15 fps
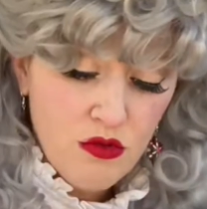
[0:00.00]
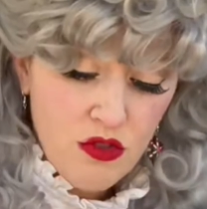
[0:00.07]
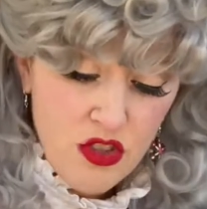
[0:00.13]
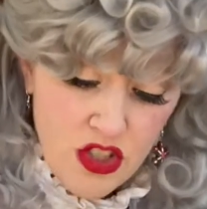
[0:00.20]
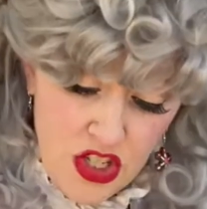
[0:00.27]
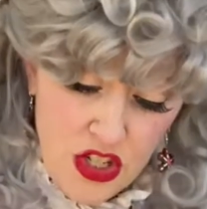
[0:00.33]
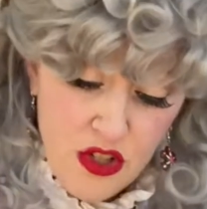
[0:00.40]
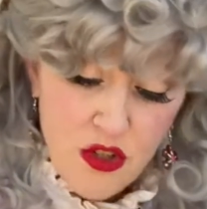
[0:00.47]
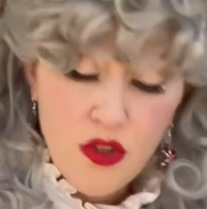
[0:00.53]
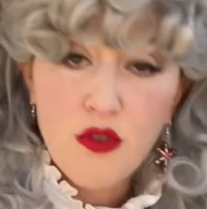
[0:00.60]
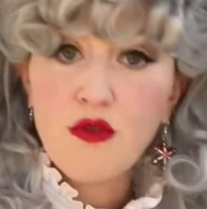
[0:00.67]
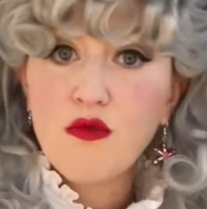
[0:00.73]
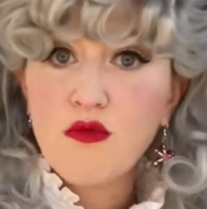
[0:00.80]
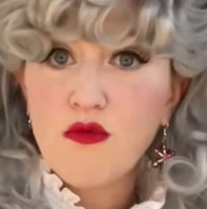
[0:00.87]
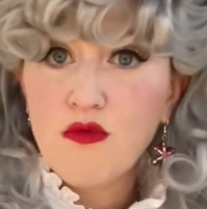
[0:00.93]
deer,
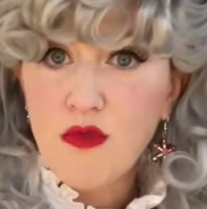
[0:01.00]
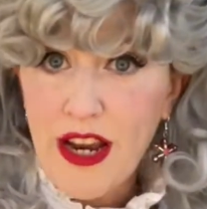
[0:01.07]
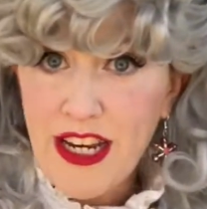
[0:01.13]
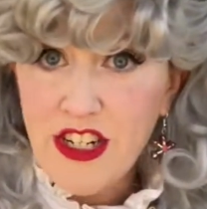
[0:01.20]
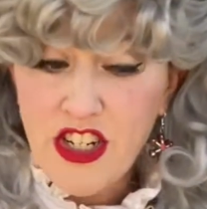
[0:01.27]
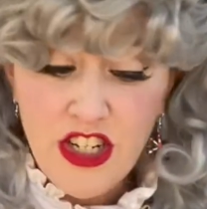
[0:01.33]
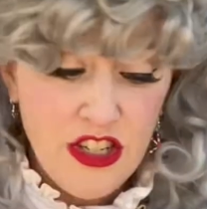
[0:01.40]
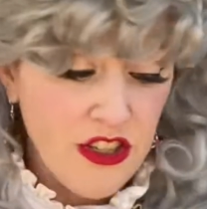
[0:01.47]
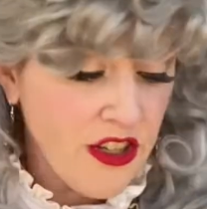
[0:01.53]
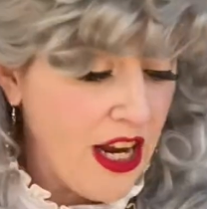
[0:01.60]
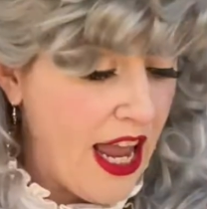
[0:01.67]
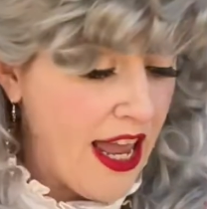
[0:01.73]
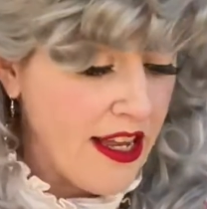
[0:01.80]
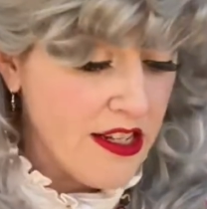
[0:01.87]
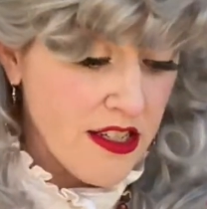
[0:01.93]
reindeer,
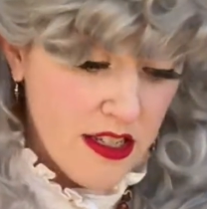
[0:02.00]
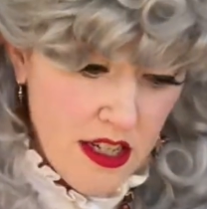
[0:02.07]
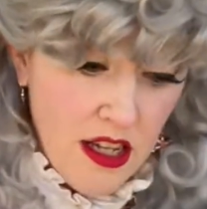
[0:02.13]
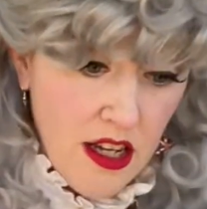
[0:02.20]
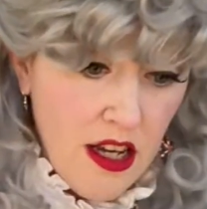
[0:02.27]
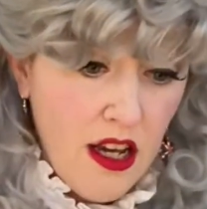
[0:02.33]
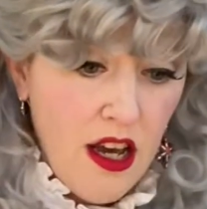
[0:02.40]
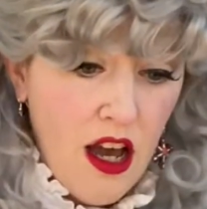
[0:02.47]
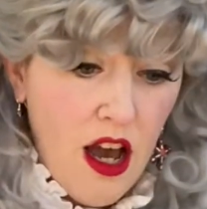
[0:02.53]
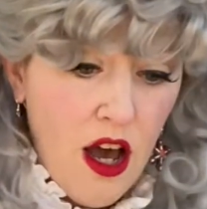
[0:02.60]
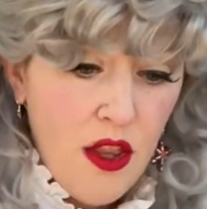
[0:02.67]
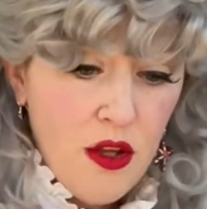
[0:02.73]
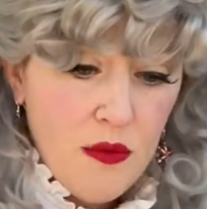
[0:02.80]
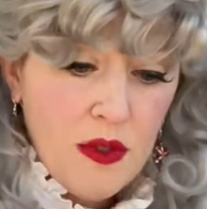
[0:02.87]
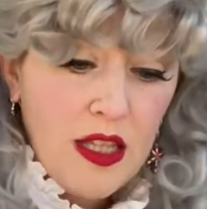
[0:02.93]
and
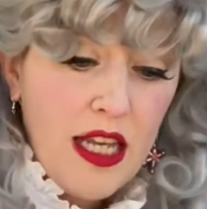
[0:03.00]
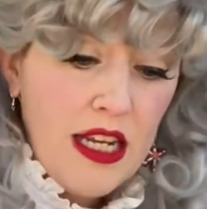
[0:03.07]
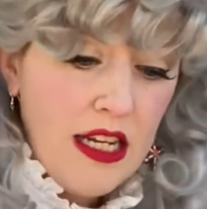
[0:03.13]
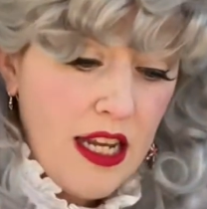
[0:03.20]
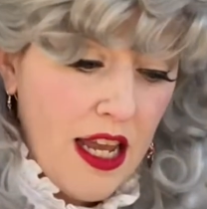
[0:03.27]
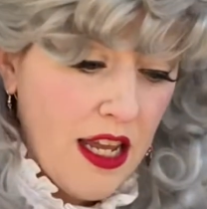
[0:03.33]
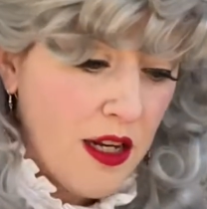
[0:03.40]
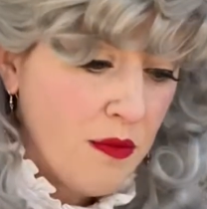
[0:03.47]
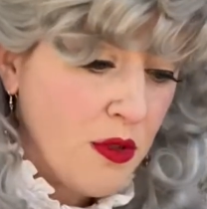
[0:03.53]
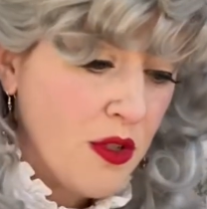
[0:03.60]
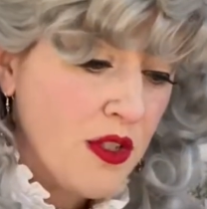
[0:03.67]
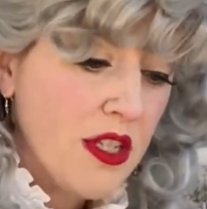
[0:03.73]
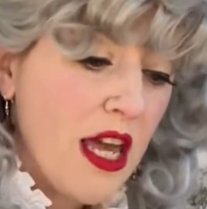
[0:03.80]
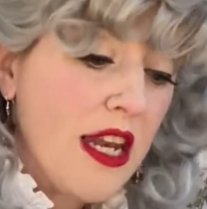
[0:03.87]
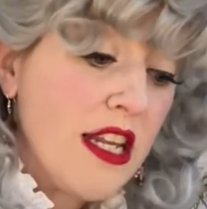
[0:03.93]
other related
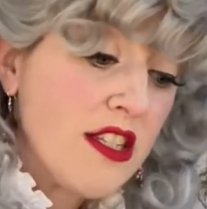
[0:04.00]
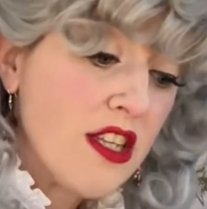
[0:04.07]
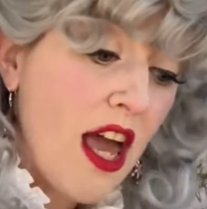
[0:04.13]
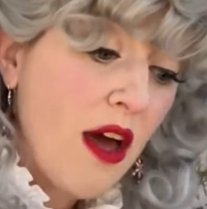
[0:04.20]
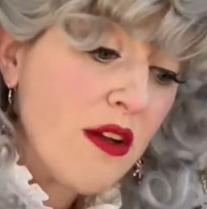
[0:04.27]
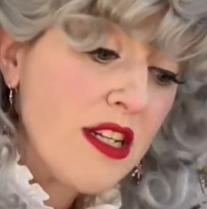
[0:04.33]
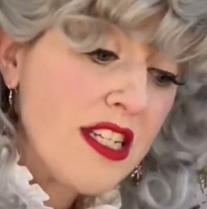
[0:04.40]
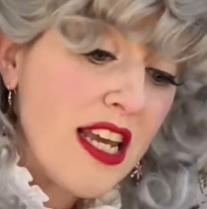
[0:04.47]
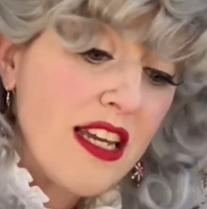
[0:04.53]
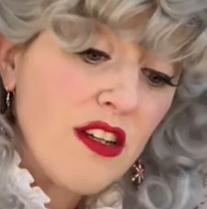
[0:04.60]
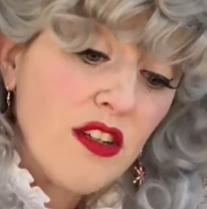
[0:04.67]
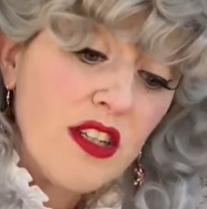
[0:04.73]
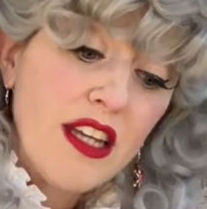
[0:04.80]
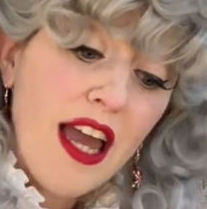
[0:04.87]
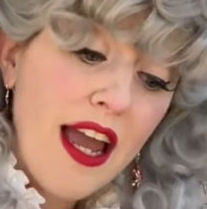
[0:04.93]
animals, and it's how to take
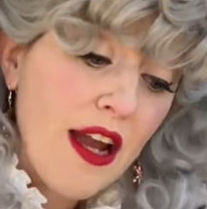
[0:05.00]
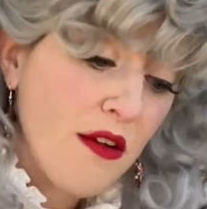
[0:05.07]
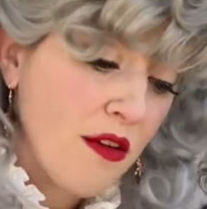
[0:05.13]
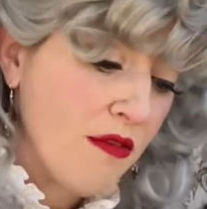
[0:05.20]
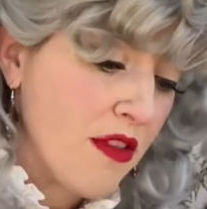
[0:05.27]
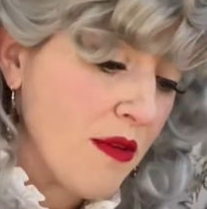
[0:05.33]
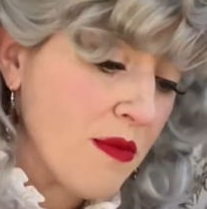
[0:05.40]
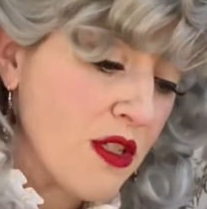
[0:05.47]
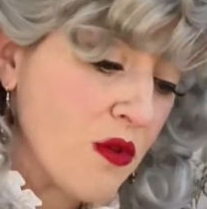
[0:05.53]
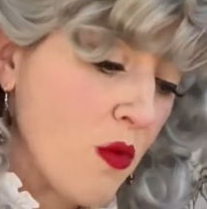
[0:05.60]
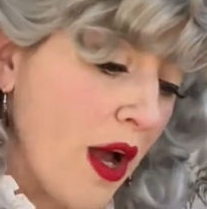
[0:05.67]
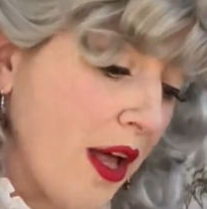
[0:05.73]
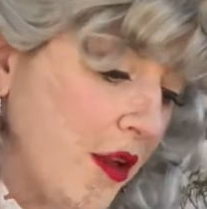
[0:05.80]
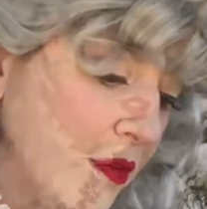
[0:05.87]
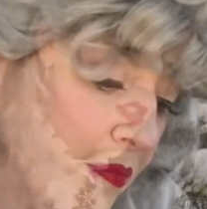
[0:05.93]
good care of them as
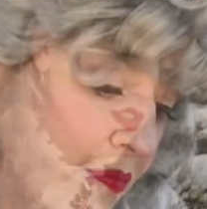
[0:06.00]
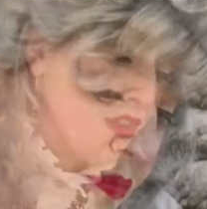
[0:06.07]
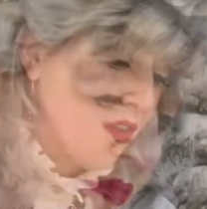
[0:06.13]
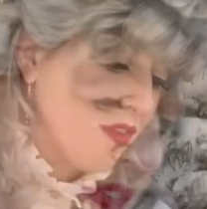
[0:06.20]
well. So